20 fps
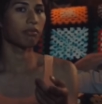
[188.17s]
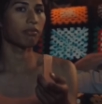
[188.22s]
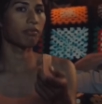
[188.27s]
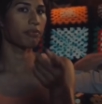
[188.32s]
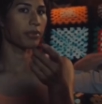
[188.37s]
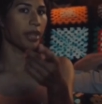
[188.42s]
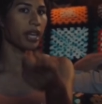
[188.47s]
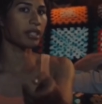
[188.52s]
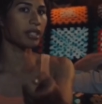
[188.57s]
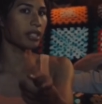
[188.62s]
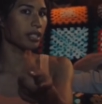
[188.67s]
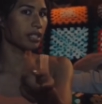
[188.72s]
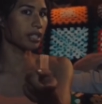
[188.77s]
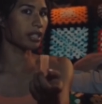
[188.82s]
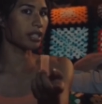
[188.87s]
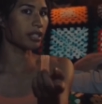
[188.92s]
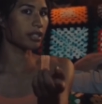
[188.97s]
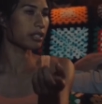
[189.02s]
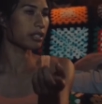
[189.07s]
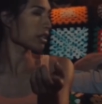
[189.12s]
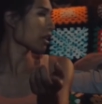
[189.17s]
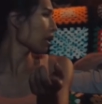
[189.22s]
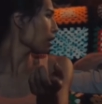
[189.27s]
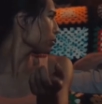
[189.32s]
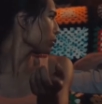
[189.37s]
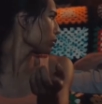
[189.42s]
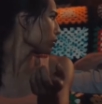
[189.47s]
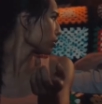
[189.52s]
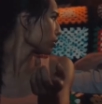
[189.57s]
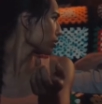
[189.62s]
of a former goalkeeper
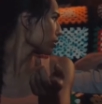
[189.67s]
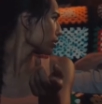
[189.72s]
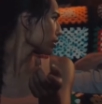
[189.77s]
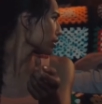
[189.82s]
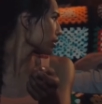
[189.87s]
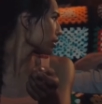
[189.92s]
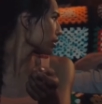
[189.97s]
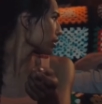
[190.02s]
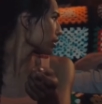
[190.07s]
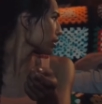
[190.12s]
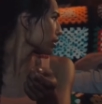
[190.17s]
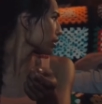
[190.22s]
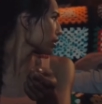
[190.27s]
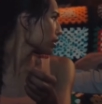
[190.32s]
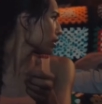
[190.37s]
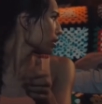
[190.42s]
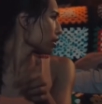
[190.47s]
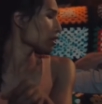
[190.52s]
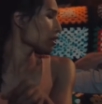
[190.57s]
named Nicky Salapu.